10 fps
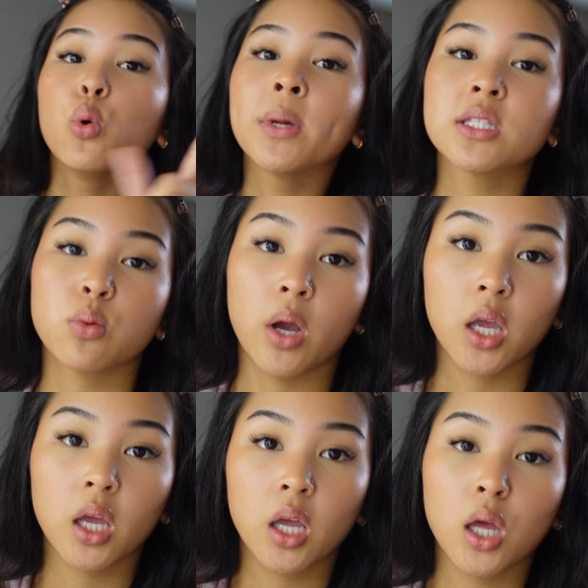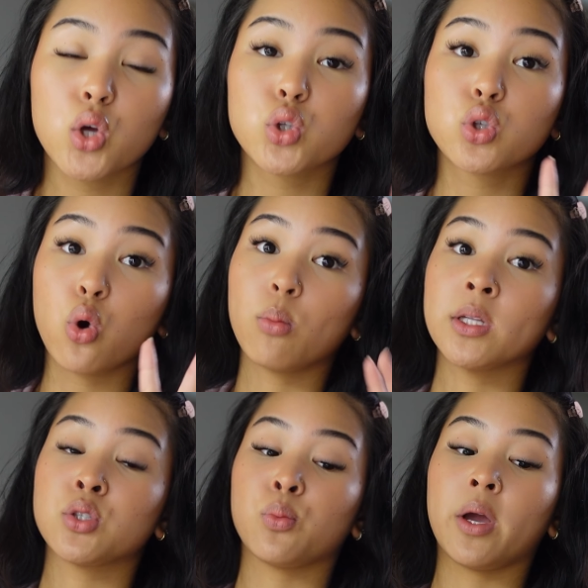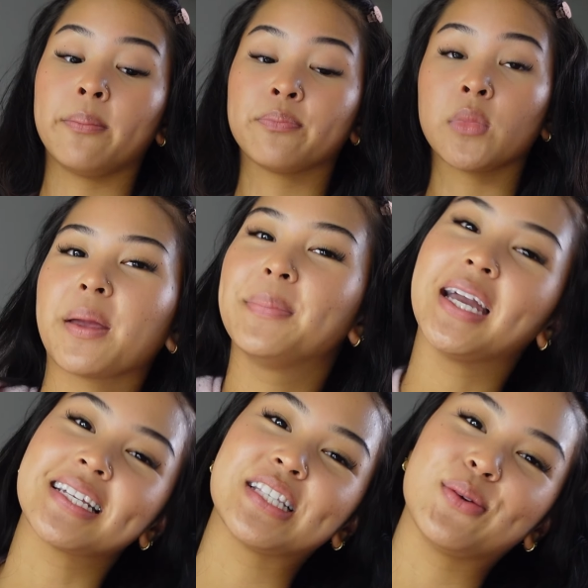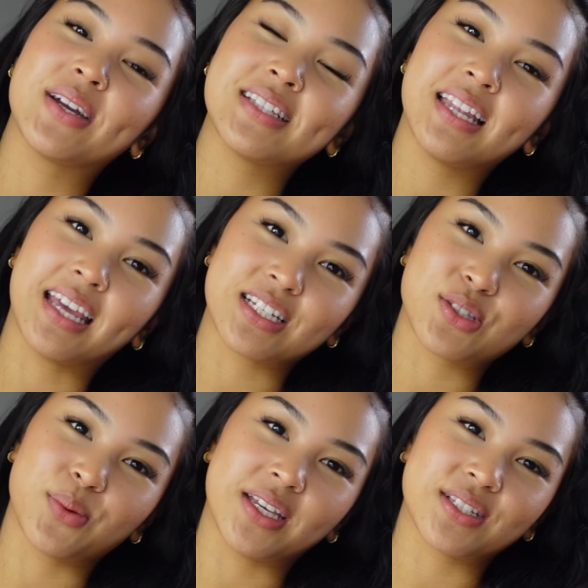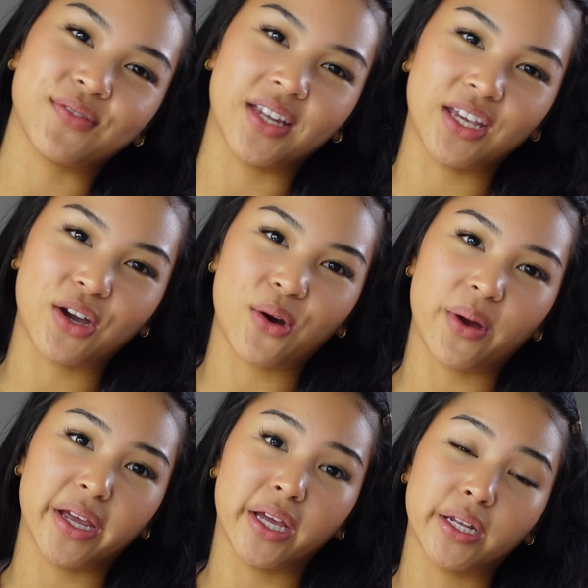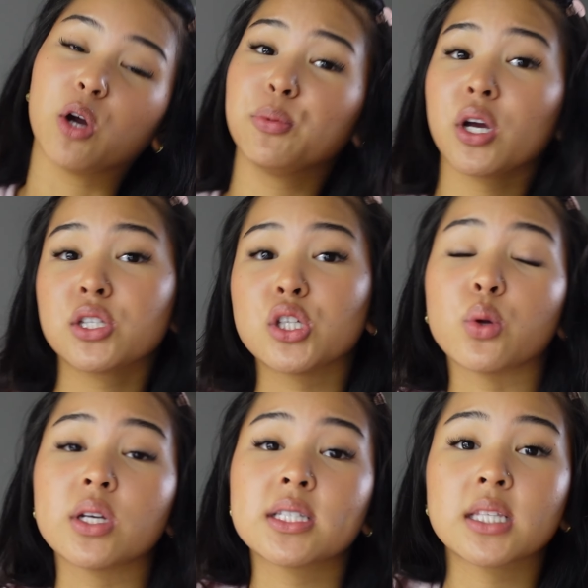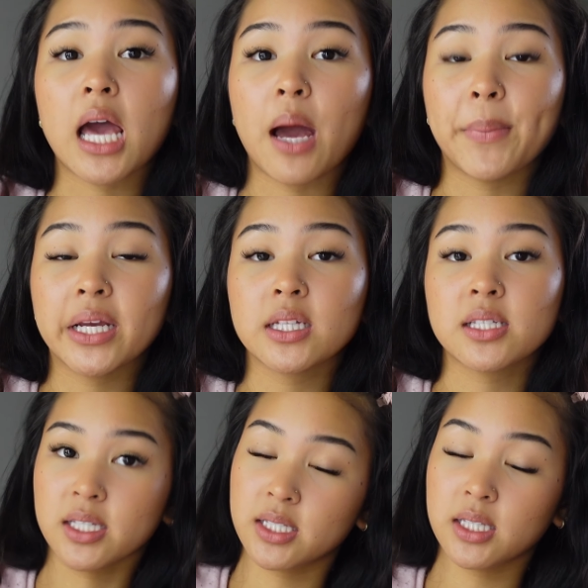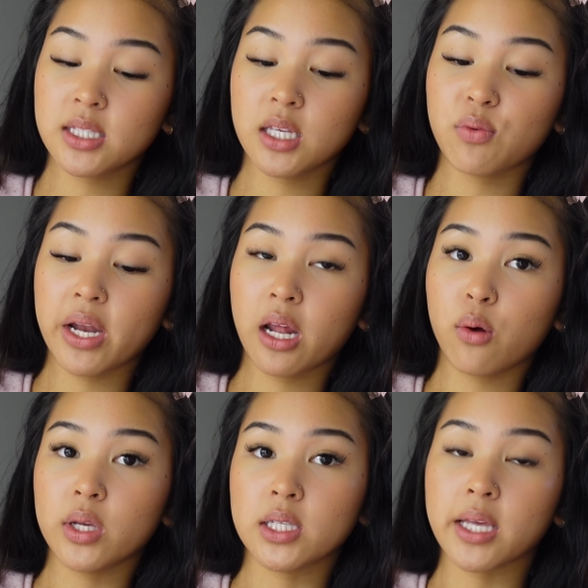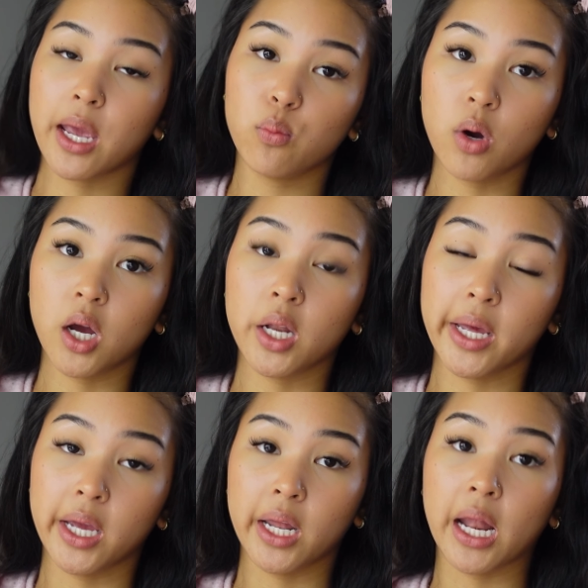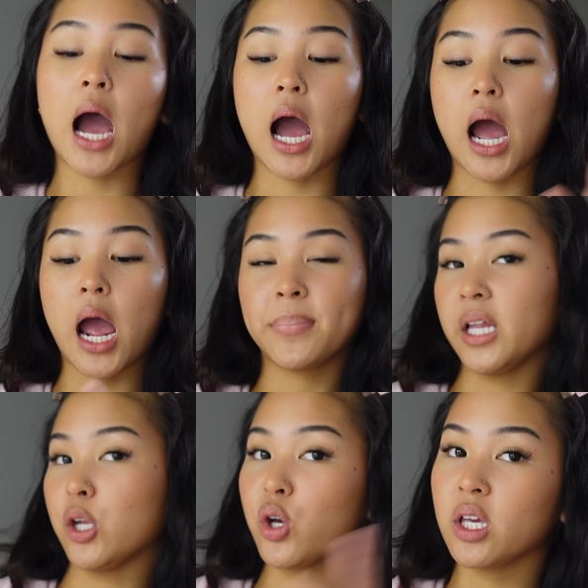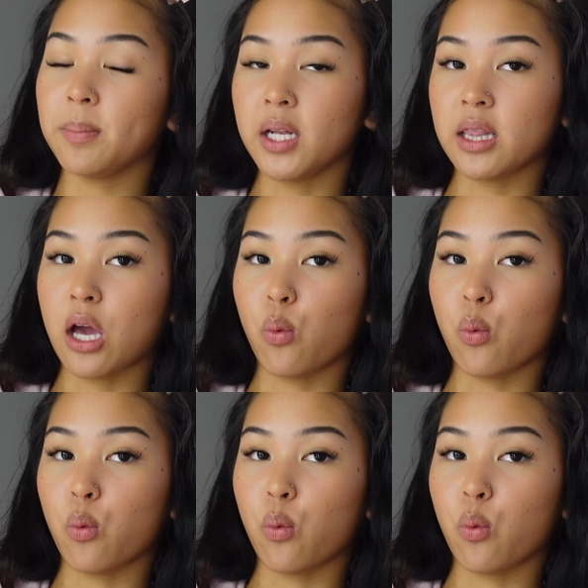months away. 2 months away. But yeah, see you guys in next week's video, and I hope you guys notice that my consistency right now is A1 and I plan on keeping it that